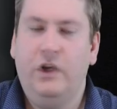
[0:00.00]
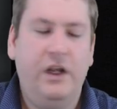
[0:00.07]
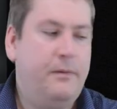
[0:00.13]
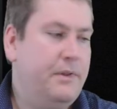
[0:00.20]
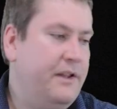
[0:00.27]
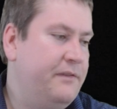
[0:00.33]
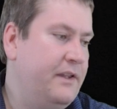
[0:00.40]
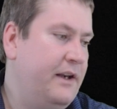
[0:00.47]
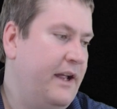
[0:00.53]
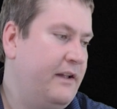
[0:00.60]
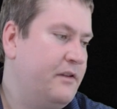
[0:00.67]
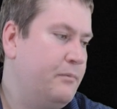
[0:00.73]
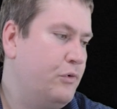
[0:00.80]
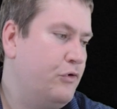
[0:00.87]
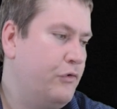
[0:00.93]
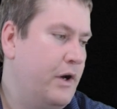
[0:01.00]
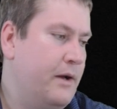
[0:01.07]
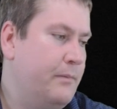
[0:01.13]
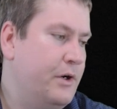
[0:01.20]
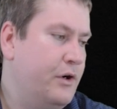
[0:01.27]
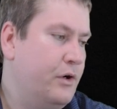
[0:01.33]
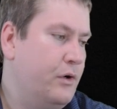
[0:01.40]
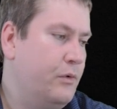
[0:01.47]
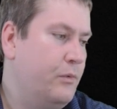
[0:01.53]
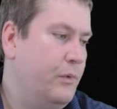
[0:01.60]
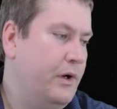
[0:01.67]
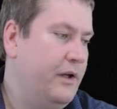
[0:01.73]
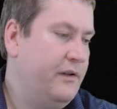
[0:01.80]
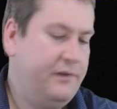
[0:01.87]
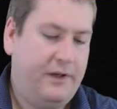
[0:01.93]
I believe the next parameter
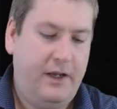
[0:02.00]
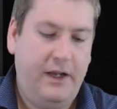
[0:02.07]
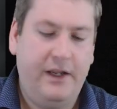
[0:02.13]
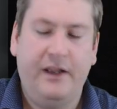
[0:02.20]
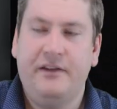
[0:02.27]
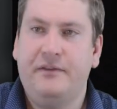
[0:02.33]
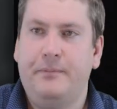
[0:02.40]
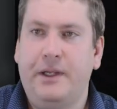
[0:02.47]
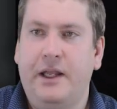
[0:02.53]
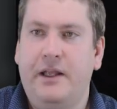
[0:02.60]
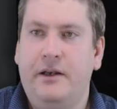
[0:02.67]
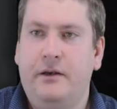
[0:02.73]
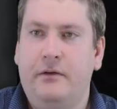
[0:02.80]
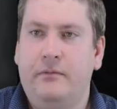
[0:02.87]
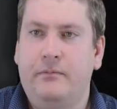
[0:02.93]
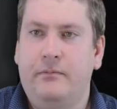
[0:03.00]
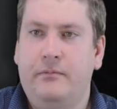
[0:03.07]
was ISBN.